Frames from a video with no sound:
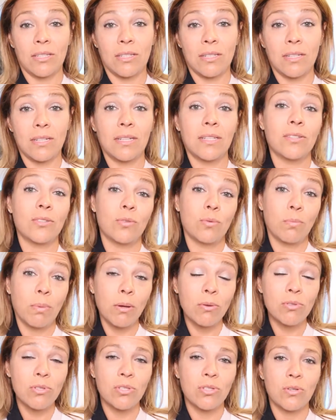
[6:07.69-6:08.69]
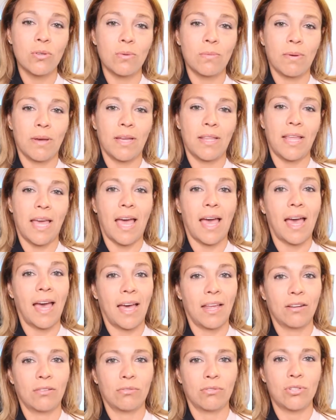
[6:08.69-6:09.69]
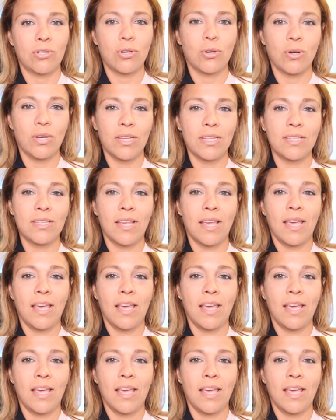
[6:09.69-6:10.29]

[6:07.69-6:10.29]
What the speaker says: didn't supposed to, but I had no choice.